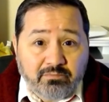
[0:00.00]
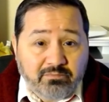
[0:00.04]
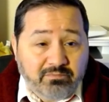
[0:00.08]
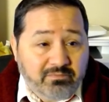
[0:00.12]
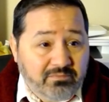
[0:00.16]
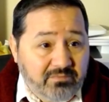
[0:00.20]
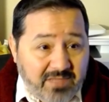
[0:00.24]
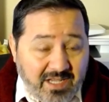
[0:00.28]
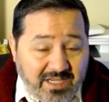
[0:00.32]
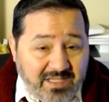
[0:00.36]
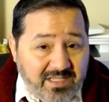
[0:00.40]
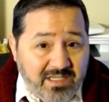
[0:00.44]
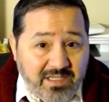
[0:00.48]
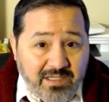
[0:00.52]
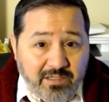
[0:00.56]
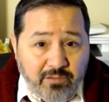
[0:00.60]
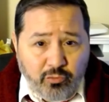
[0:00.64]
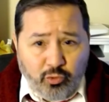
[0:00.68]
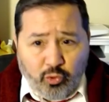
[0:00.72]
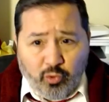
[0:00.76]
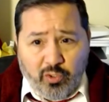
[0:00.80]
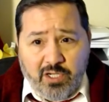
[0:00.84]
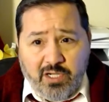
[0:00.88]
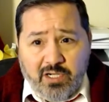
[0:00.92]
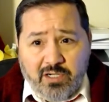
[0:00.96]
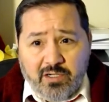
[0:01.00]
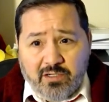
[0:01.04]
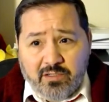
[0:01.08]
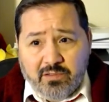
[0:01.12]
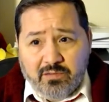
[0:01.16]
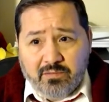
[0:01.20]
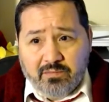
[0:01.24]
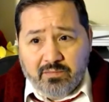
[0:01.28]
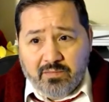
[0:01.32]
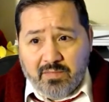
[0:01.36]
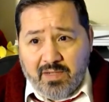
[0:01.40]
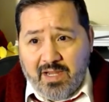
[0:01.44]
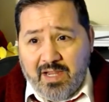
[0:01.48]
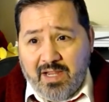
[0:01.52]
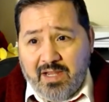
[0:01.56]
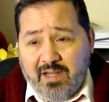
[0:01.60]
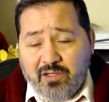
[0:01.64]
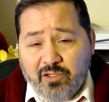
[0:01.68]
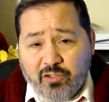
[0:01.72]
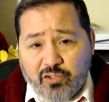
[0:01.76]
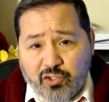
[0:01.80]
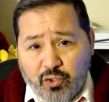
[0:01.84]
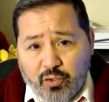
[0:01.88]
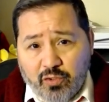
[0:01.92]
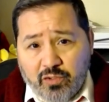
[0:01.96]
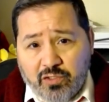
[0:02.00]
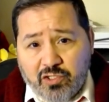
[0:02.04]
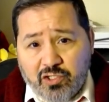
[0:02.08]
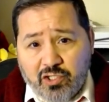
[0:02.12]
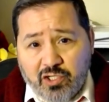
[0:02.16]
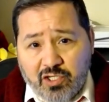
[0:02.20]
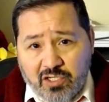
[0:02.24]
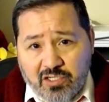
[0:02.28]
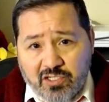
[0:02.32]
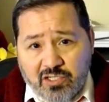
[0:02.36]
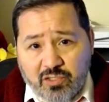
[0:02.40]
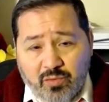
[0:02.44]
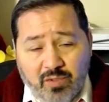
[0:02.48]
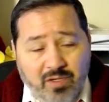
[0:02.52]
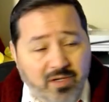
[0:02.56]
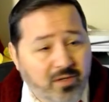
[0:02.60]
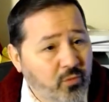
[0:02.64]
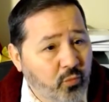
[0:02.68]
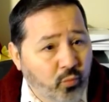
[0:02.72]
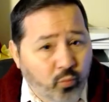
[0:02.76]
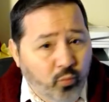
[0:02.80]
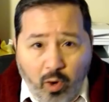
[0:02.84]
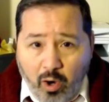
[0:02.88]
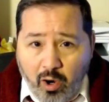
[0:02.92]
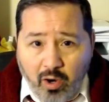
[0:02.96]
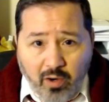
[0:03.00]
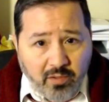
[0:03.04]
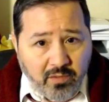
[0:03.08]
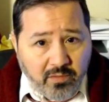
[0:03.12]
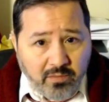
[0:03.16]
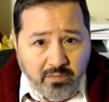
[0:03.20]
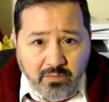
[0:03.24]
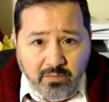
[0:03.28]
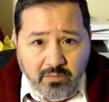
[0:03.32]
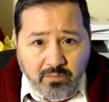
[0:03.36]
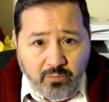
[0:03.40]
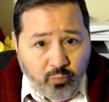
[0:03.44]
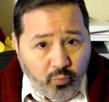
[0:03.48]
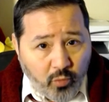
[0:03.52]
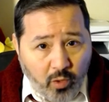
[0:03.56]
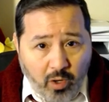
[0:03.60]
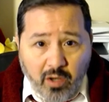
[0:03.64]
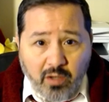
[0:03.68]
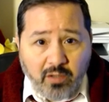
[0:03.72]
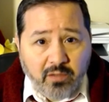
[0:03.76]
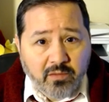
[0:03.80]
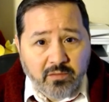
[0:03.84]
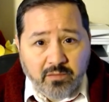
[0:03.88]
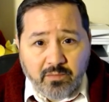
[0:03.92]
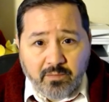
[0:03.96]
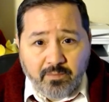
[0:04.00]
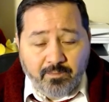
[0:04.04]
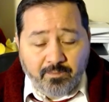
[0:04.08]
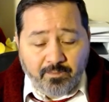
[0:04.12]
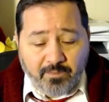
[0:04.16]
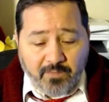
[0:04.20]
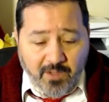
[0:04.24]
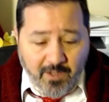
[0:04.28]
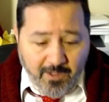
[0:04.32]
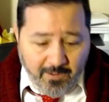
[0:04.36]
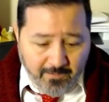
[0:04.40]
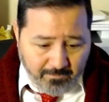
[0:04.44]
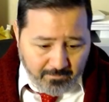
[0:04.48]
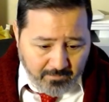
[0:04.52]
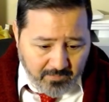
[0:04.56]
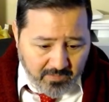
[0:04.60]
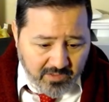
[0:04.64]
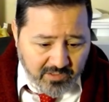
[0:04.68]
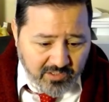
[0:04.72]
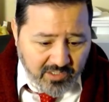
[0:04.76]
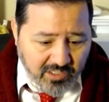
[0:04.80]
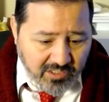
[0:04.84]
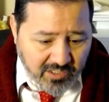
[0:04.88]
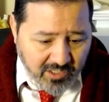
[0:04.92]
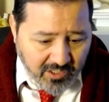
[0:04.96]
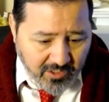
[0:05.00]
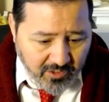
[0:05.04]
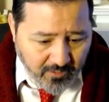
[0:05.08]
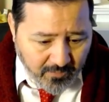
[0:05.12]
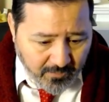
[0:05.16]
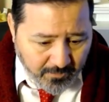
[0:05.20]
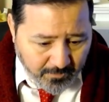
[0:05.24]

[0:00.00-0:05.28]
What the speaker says: That's it. Greek and church history. Wrong. Okay, let's continue.